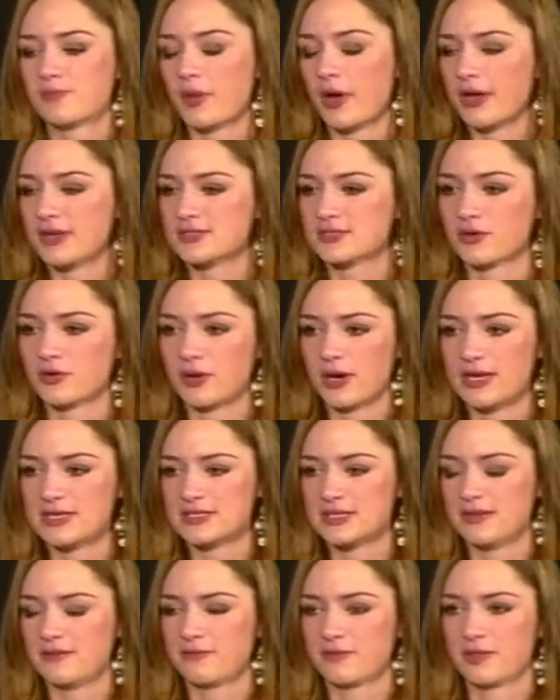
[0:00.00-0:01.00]
probably so
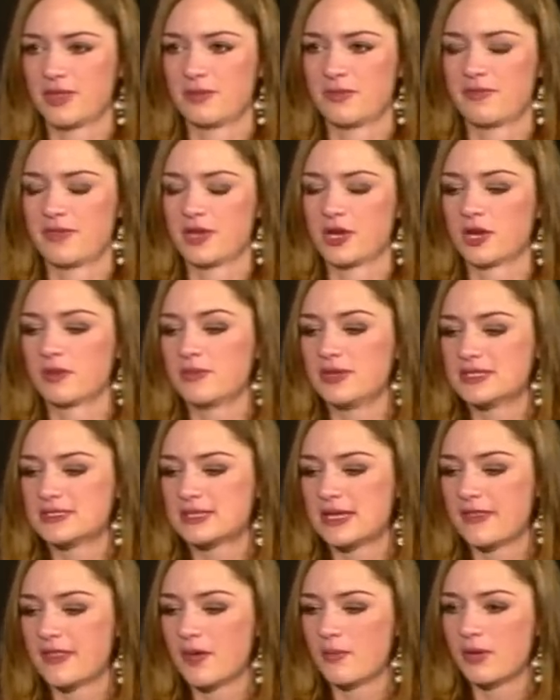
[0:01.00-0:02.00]
crazy for them that they heard me
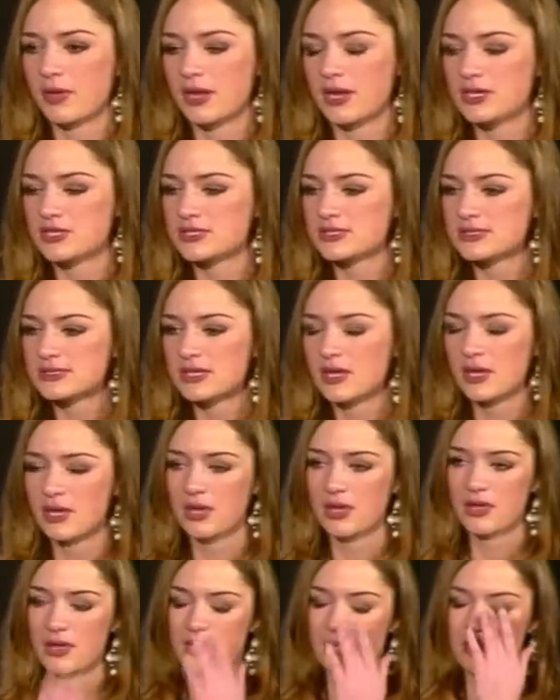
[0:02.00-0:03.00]
say that, but I just.
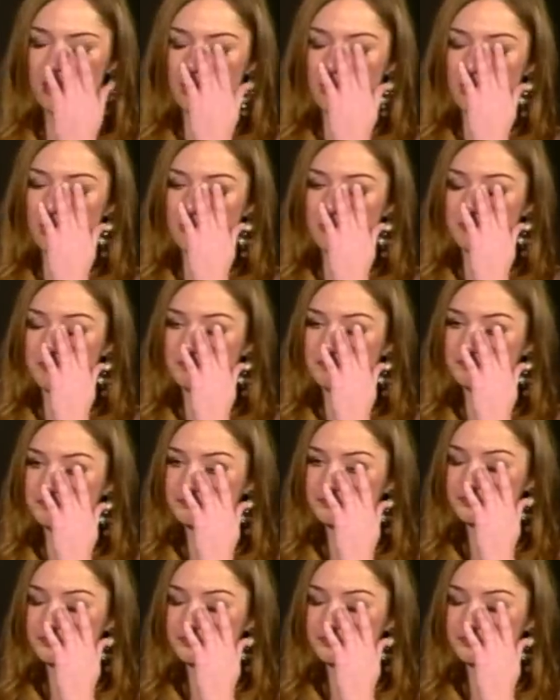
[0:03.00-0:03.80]
Um,